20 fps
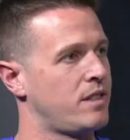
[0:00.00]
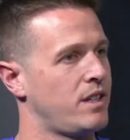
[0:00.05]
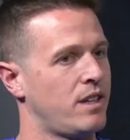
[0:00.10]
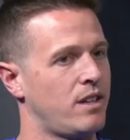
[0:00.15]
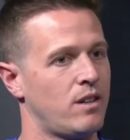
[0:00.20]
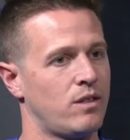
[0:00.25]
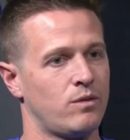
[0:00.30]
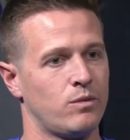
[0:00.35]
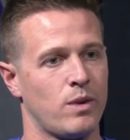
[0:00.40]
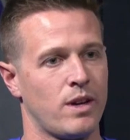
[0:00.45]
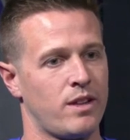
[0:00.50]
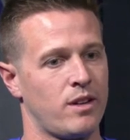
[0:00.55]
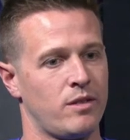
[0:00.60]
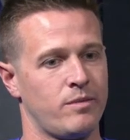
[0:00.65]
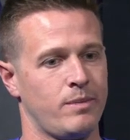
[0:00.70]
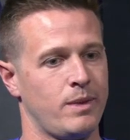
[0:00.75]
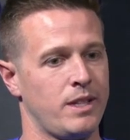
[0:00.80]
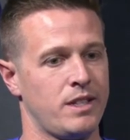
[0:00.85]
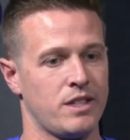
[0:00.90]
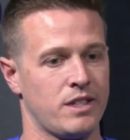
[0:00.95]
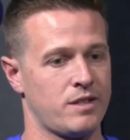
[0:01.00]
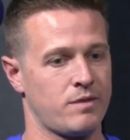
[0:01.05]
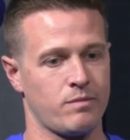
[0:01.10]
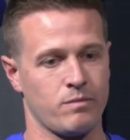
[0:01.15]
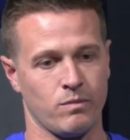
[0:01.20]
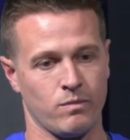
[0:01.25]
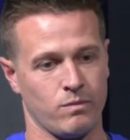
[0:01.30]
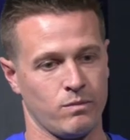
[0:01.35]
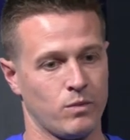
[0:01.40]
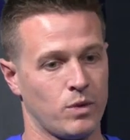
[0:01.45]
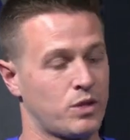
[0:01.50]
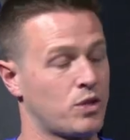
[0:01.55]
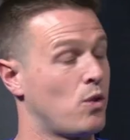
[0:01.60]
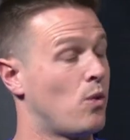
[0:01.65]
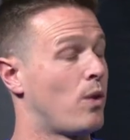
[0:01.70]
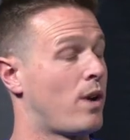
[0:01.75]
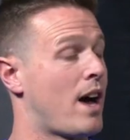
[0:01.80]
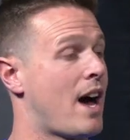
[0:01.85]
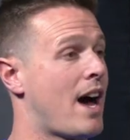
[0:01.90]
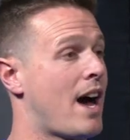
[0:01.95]
whether it be just what's
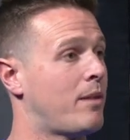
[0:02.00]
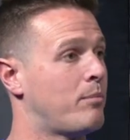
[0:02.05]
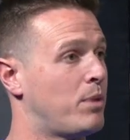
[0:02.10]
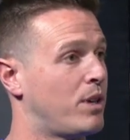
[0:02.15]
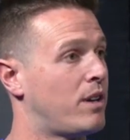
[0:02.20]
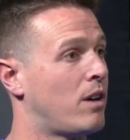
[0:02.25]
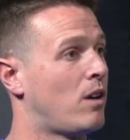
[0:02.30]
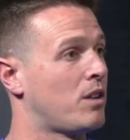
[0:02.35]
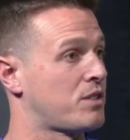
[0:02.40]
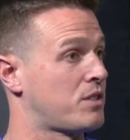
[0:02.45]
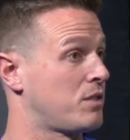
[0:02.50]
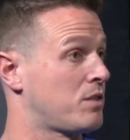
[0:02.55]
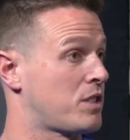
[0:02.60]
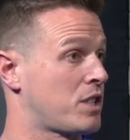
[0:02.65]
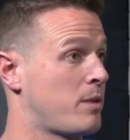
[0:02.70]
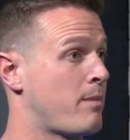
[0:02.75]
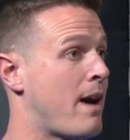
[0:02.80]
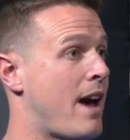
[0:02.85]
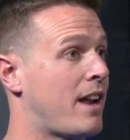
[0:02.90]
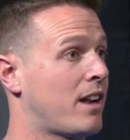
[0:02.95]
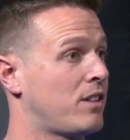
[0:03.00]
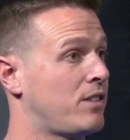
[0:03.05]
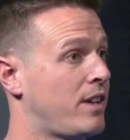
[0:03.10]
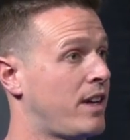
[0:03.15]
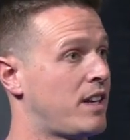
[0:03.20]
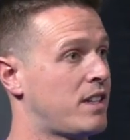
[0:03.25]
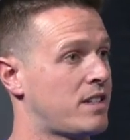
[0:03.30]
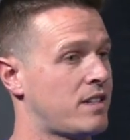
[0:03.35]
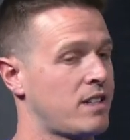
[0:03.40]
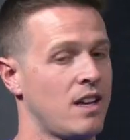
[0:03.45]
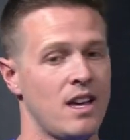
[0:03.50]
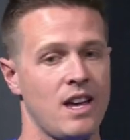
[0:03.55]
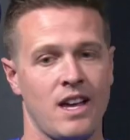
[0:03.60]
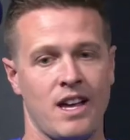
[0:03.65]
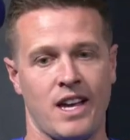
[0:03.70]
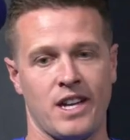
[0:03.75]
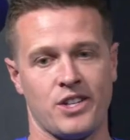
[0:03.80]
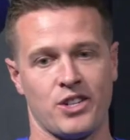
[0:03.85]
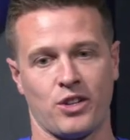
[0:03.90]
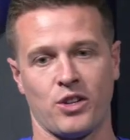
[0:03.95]
going on, but also schematically
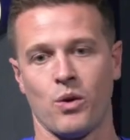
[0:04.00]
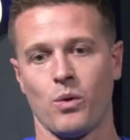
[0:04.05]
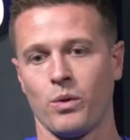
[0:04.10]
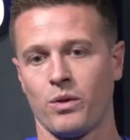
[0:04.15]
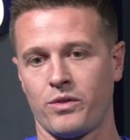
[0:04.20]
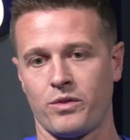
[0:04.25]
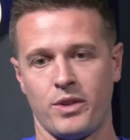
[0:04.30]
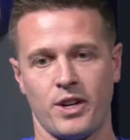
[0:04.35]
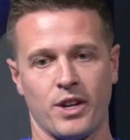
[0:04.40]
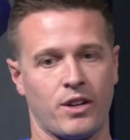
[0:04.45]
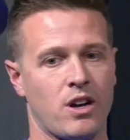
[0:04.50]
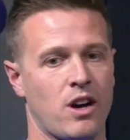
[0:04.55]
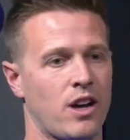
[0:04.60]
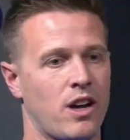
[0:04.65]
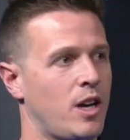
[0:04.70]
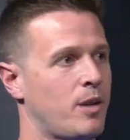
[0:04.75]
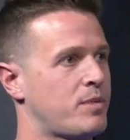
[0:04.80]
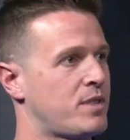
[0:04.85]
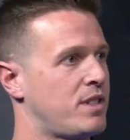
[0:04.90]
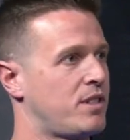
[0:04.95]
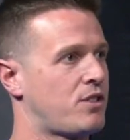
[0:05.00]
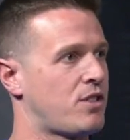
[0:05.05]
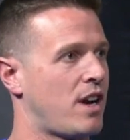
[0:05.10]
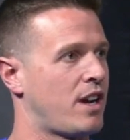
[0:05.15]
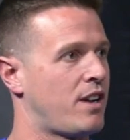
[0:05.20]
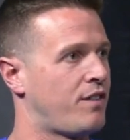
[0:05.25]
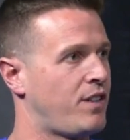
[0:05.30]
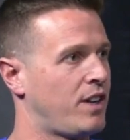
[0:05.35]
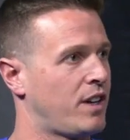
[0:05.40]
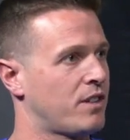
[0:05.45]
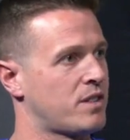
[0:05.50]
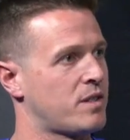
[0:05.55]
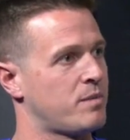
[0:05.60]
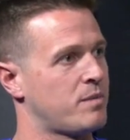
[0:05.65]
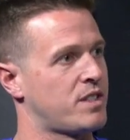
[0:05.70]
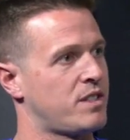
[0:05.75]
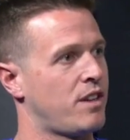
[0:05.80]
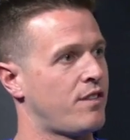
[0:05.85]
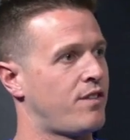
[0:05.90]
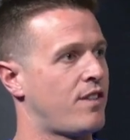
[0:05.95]
as you're going through your cut ups and trying to figure some
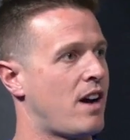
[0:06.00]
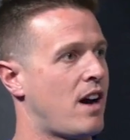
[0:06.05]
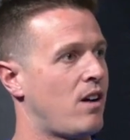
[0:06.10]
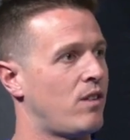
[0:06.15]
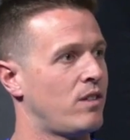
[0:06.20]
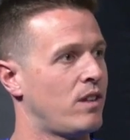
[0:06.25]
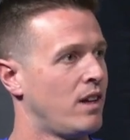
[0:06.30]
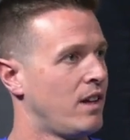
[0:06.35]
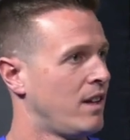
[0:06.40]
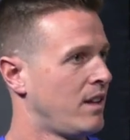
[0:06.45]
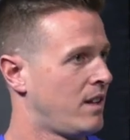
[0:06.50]
stuff out.